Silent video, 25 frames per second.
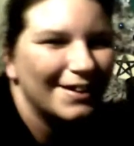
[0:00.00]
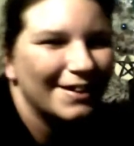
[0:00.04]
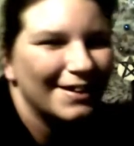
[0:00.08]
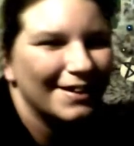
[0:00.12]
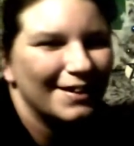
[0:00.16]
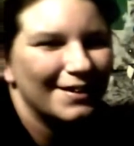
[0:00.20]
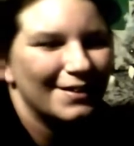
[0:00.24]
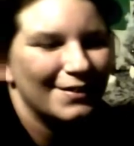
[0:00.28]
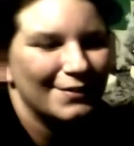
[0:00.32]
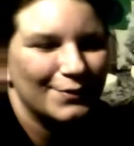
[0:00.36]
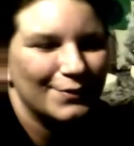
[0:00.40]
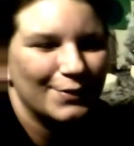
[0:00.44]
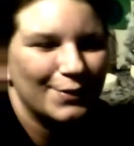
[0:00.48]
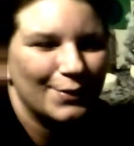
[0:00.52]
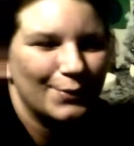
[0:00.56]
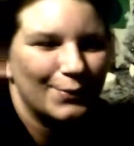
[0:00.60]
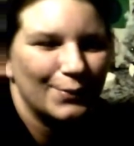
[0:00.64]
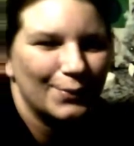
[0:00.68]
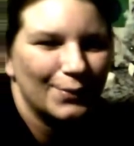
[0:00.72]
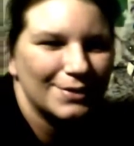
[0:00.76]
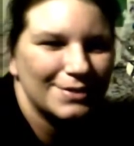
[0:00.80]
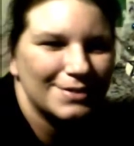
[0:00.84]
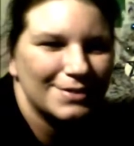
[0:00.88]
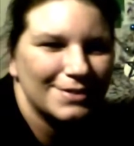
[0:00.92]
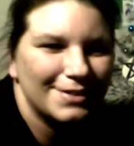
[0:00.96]
Of
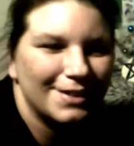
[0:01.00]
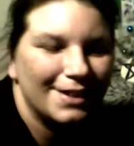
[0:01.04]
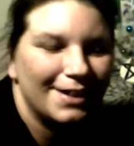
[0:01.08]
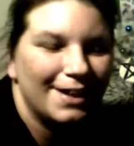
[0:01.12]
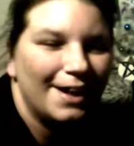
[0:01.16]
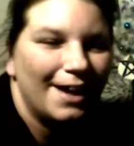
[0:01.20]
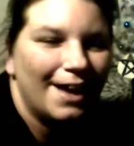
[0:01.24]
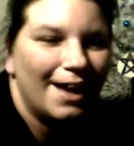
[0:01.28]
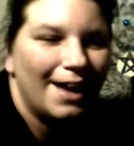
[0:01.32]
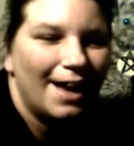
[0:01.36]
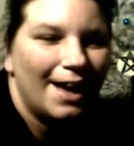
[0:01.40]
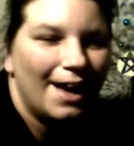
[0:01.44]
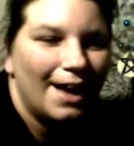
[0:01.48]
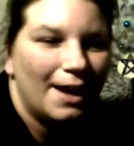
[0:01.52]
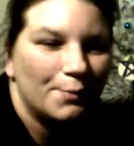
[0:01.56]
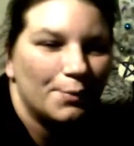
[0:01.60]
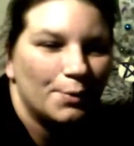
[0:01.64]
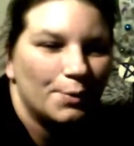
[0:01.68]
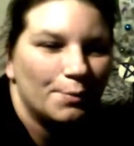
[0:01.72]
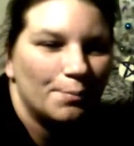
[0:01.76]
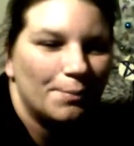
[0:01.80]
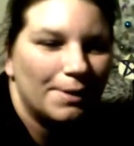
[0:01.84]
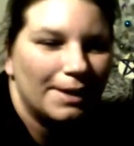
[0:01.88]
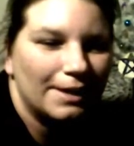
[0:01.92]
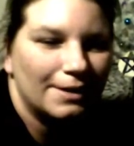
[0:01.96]
course, I
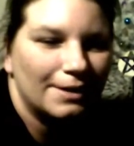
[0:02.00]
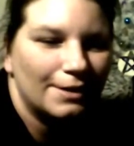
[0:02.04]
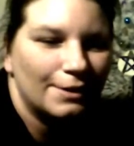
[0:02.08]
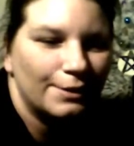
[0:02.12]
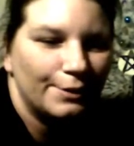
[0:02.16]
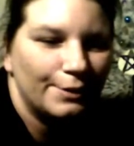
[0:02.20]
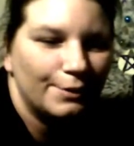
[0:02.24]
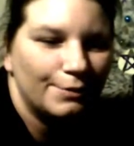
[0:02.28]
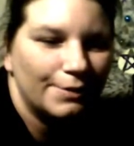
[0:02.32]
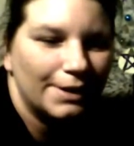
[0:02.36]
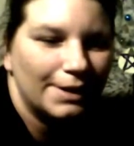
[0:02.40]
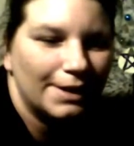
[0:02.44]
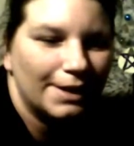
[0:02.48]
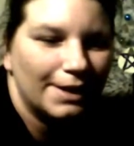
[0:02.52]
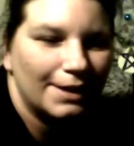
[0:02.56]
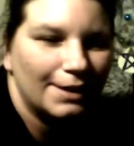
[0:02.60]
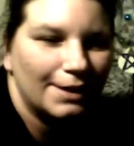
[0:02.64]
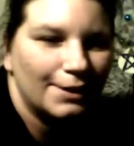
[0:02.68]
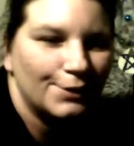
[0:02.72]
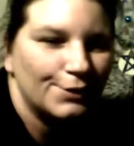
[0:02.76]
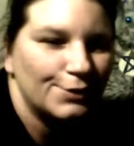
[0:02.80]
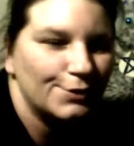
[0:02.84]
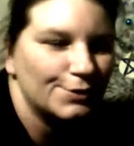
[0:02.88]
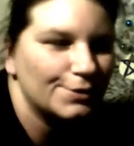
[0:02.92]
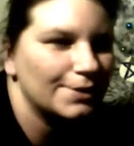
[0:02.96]
will make other
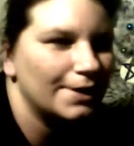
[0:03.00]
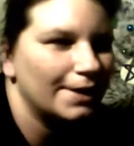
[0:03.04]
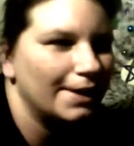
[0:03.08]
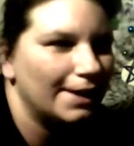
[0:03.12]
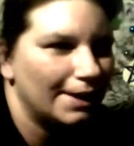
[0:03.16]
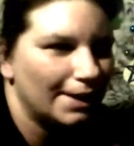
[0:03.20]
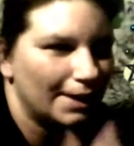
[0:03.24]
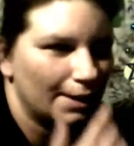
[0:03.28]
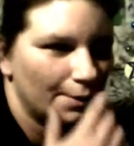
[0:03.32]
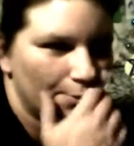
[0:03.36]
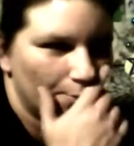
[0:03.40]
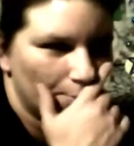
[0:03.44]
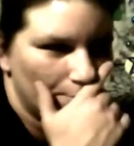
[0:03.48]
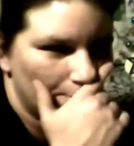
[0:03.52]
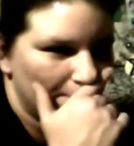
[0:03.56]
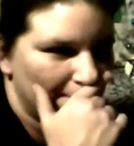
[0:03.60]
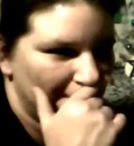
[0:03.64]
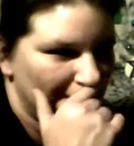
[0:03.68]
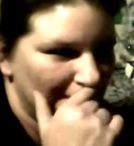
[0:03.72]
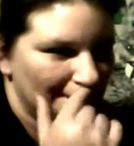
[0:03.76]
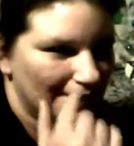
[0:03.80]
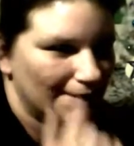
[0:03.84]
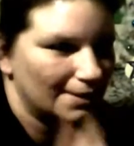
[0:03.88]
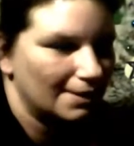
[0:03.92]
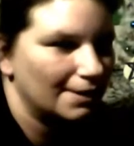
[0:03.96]
videos and I will
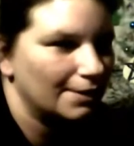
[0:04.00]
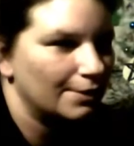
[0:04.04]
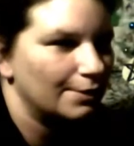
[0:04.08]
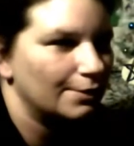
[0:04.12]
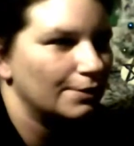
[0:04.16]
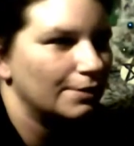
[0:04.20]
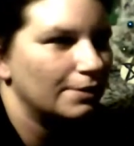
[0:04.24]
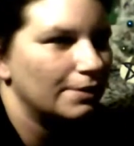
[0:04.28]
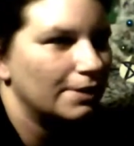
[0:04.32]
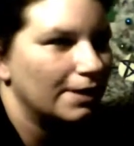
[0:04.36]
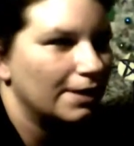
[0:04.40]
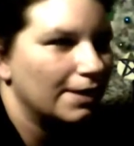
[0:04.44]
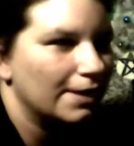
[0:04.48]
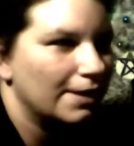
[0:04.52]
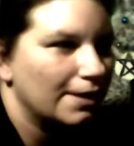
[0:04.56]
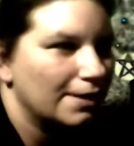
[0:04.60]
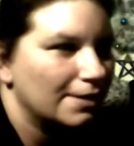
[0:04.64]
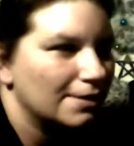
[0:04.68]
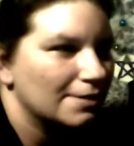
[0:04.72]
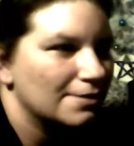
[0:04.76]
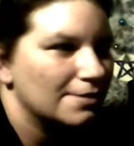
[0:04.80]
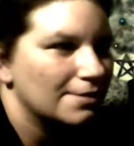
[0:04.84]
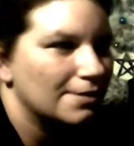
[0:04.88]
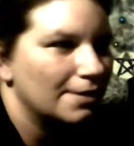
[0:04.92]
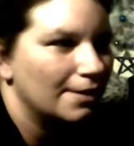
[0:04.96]
make other
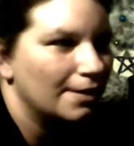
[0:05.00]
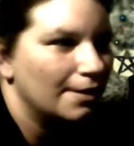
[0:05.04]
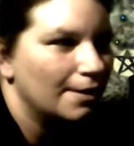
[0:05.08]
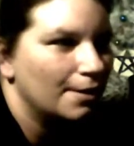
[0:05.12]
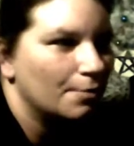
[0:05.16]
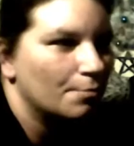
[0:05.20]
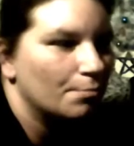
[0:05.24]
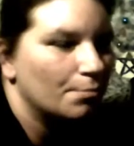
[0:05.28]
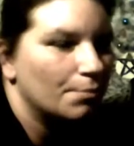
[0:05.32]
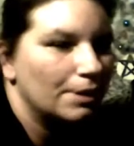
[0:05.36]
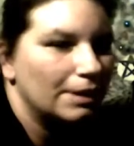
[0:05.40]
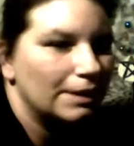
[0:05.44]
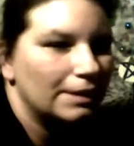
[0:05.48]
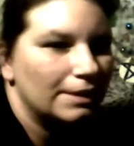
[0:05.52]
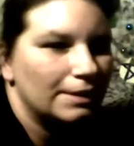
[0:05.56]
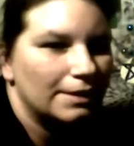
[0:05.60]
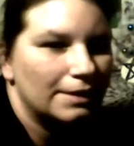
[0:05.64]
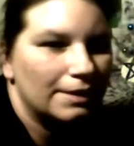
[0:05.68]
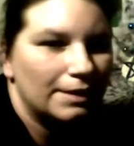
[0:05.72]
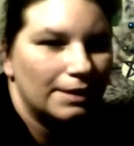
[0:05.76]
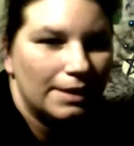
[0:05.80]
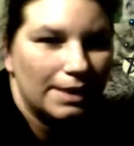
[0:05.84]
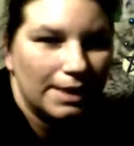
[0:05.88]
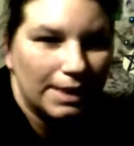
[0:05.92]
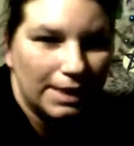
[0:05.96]
things, but
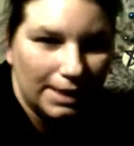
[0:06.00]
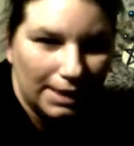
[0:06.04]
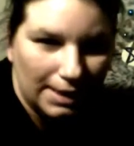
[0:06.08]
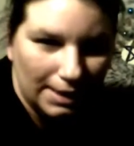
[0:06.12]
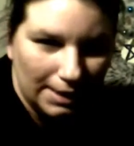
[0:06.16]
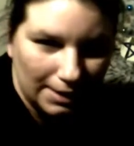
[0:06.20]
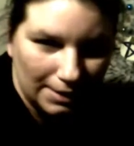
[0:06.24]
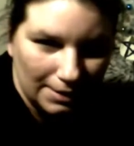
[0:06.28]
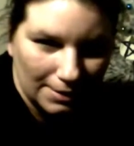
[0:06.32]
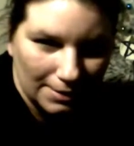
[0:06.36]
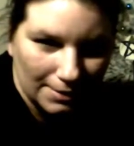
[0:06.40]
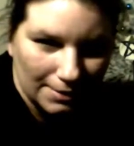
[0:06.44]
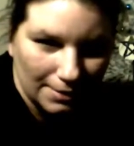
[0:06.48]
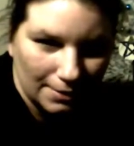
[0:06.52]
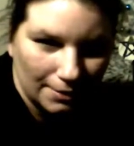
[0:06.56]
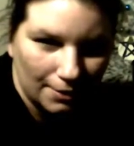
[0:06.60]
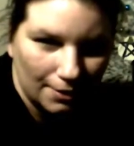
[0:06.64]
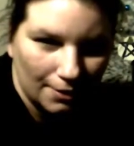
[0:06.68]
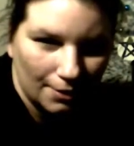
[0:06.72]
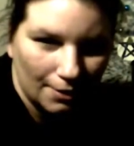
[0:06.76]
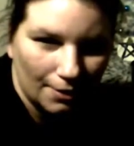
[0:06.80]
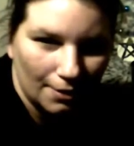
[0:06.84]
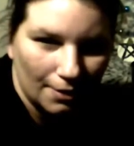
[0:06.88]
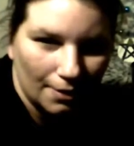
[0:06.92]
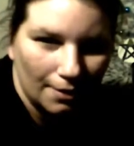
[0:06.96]
these
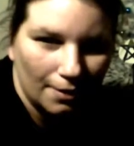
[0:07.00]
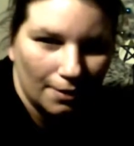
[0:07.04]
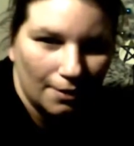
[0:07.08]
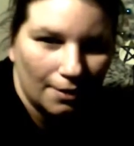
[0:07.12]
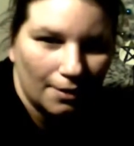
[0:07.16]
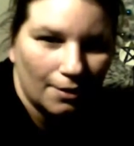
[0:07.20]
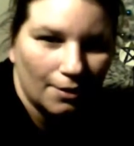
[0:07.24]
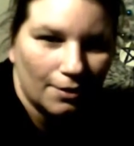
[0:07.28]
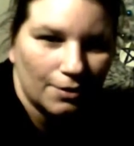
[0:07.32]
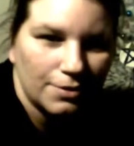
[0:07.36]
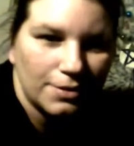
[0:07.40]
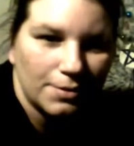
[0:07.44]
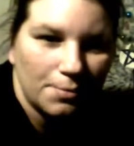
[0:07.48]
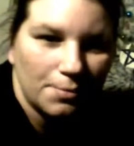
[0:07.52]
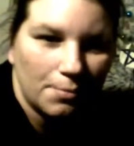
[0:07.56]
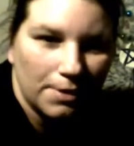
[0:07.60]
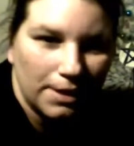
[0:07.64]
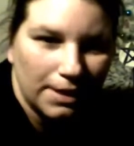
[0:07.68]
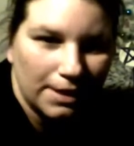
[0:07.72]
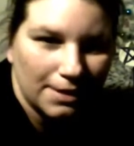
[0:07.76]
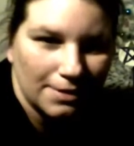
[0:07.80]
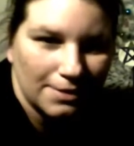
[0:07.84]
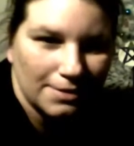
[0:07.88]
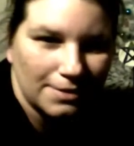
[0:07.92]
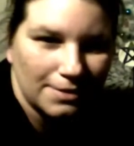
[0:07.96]
are some
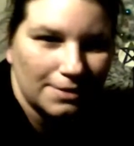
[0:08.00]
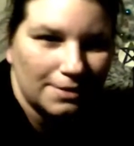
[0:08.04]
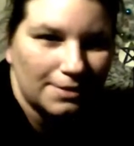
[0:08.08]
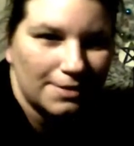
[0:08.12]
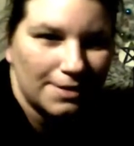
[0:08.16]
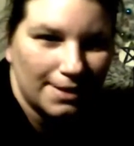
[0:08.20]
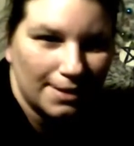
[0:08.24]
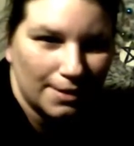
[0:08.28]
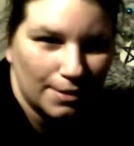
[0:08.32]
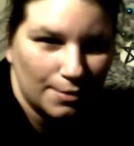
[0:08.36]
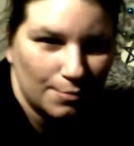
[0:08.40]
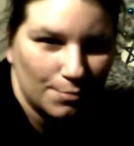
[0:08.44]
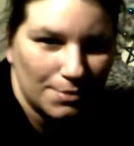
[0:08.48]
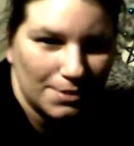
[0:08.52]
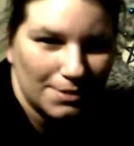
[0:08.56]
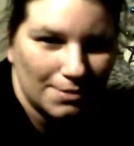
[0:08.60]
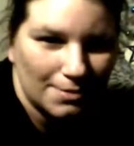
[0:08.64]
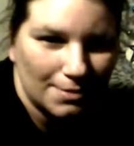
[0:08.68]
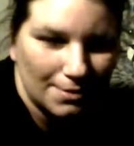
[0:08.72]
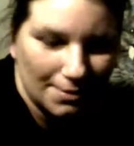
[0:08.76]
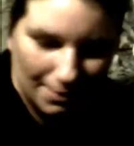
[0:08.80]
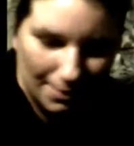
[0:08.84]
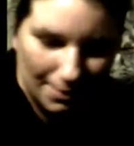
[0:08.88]
hints and tips.